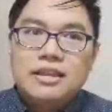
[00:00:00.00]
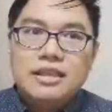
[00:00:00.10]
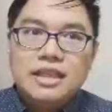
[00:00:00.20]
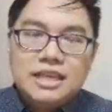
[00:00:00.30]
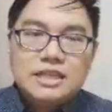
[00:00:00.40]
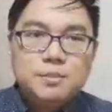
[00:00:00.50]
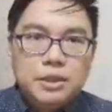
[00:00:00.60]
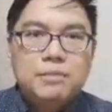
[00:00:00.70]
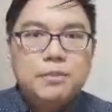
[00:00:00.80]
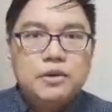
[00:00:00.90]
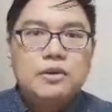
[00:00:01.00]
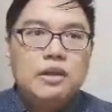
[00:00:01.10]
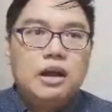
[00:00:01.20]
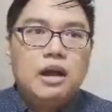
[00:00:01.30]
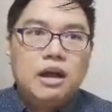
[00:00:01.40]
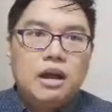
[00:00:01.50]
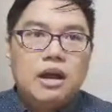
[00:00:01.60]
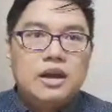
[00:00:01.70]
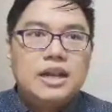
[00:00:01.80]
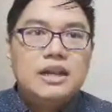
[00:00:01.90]
these people
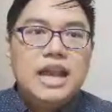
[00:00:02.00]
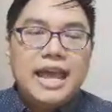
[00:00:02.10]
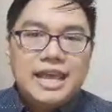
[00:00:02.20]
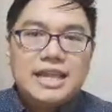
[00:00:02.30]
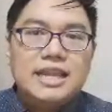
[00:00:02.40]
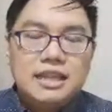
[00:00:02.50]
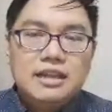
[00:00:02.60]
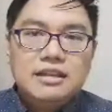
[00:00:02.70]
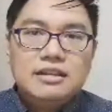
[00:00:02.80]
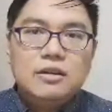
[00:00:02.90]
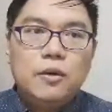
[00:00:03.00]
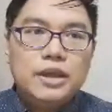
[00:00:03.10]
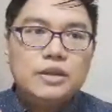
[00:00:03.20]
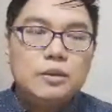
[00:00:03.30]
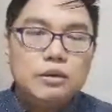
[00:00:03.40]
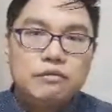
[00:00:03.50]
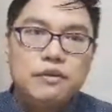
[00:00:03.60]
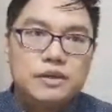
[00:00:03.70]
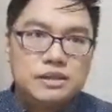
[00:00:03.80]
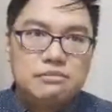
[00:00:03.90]
are likely going to look
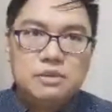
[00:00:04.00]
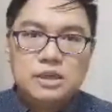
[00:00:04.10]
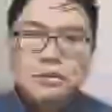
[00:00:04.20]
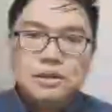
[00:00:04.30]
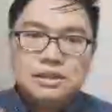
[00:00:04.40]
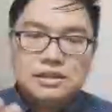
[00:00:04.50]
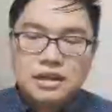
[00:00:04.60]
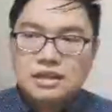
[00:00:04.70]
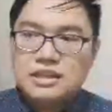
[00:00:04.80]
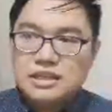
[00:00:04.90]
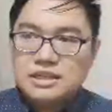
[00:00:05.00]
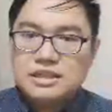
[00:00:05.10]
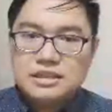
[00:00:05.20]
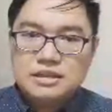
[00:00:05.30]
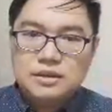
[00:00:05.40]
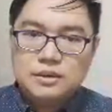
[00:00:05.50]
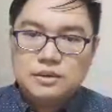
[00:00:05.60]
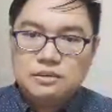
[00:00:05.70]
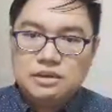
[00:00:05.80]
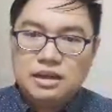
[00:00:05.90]
for someone who is not just, you
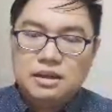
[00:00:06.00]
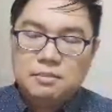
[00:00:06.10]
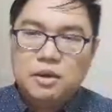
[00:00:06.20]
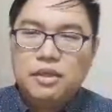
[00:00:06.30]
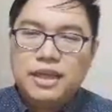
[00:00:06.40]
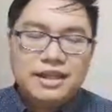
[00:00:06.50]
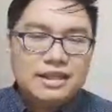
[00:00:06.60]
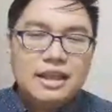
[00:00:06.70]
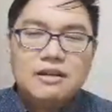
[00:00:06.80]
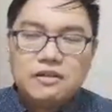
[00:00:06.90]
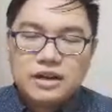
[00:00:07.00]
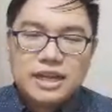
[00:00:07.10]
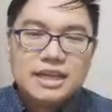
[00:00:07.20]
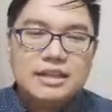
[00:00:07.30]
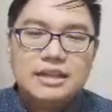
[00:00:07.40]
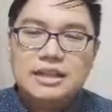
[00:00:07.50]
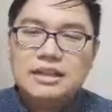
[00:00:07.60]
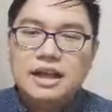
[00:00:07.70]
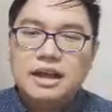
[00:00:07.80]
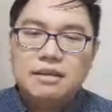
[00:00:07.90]
know, authentic, real,
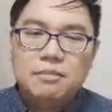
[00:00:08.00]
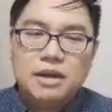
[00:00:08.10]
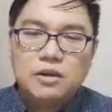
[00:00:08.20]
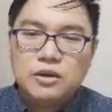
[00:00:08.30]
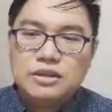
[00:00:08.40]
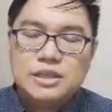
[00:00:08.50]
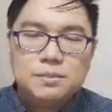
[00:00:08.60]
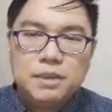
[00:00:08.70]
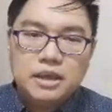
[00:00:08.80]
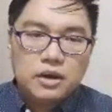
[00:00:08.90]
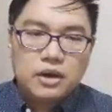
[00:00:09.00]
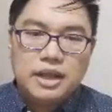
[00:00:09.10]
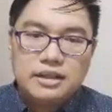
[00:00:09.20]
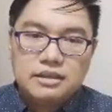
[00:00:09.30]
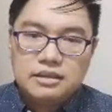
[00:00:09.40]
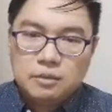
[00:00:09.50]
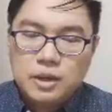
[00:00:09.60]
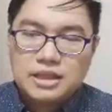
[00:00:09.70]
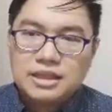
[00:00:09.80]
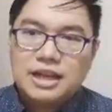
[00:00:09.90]
a good speaker and
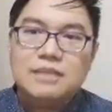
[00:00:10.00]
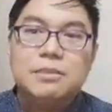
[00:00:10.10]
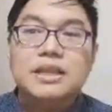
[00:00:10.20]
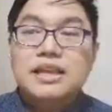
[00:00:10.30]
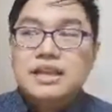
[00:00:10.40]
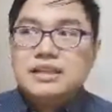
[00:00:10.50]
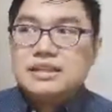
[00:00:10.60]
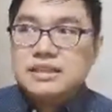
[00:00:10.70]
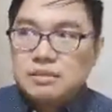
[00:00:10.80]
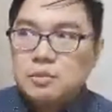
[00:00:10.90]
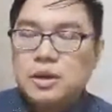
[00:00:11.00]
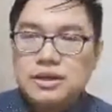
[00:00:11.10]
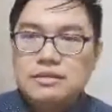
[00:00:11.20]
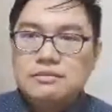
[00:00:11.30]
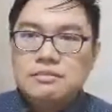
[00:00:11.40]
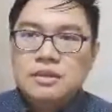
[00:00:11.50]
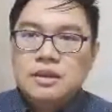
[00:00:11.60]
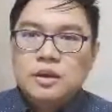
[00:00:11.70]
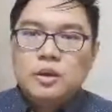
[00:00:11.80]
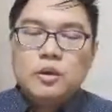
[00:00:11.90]
whatnot, but someone
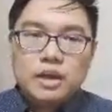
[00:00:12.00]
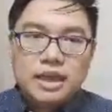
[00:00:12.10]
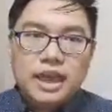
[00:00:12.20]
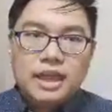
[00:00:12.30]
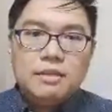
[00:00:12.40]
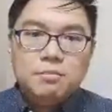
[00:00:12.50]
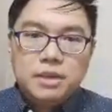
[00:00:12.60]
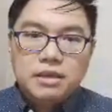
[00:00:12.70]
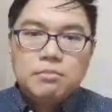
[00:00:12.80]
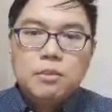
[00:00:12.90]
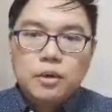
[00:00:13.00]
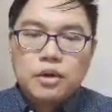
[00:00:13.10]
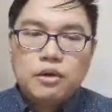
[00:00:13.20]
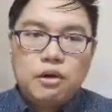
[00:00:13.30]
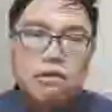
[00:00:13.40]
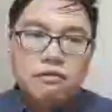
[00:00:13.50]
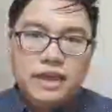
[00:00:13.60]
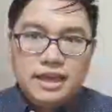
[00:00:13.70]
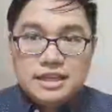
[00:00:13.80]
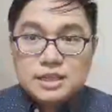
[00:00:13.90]
who can be more of
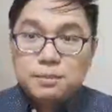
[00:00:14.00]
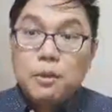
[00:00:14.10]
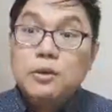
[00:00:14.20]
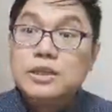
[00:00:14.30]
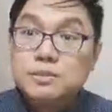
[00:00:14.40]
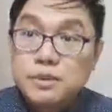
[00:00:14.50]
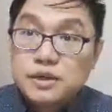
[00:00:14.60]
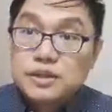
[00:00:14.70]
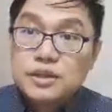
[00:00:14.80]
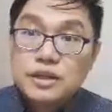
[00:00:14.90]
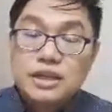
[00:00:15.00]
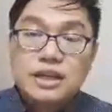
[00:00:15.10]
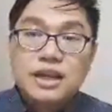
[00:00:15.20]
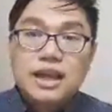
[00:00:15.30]
a spokesperson